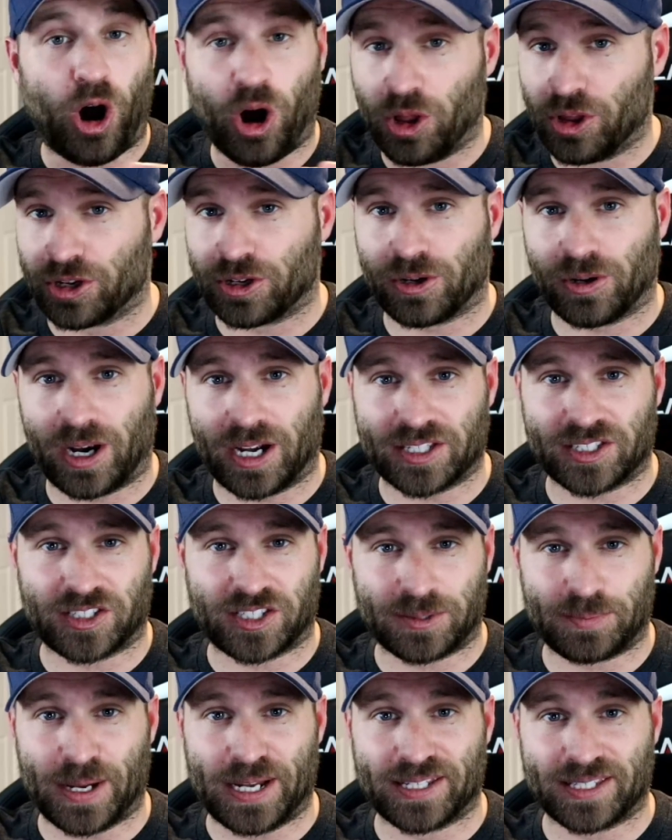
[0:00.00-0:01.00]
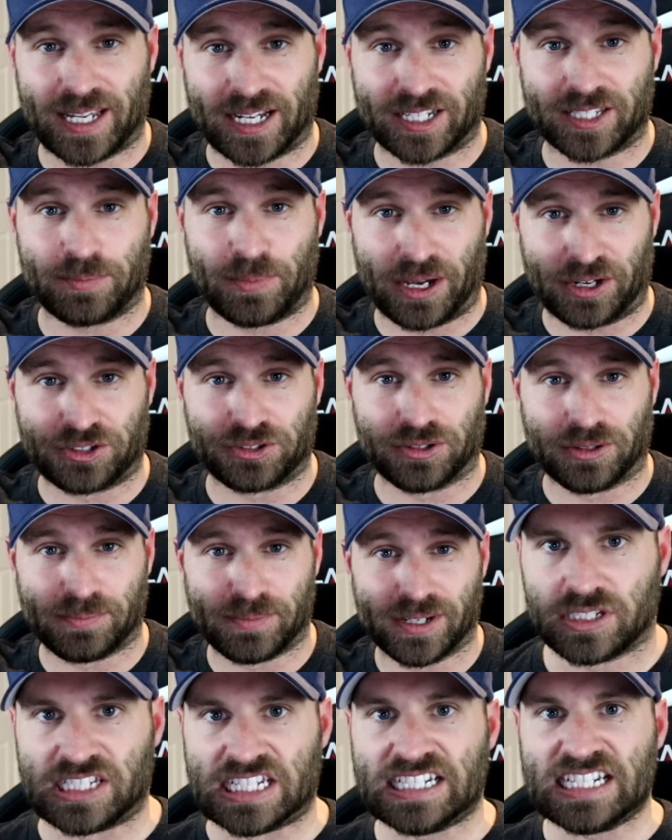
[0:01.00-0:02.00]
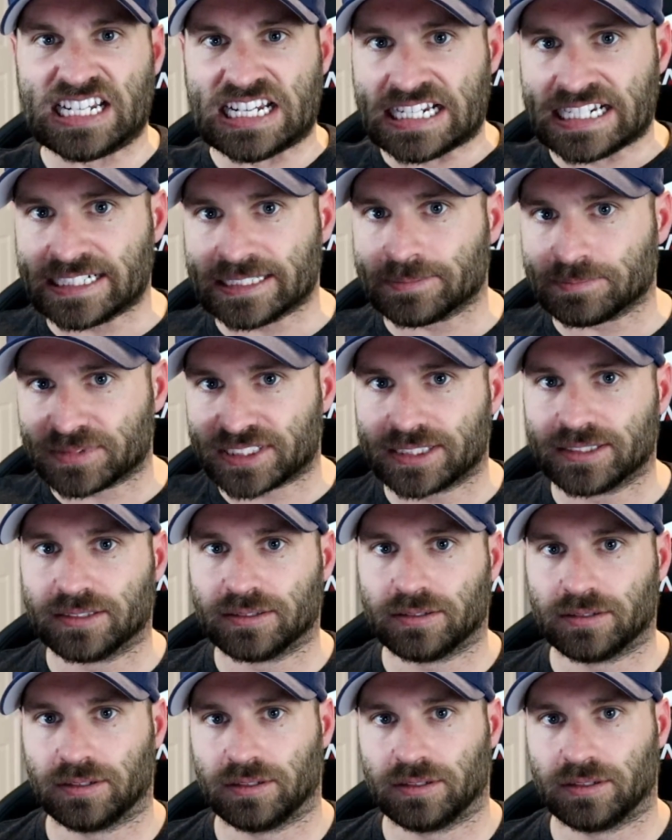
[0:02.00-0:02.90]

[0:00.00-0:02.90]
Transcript: all across the SpaceX spectrum. Get amped!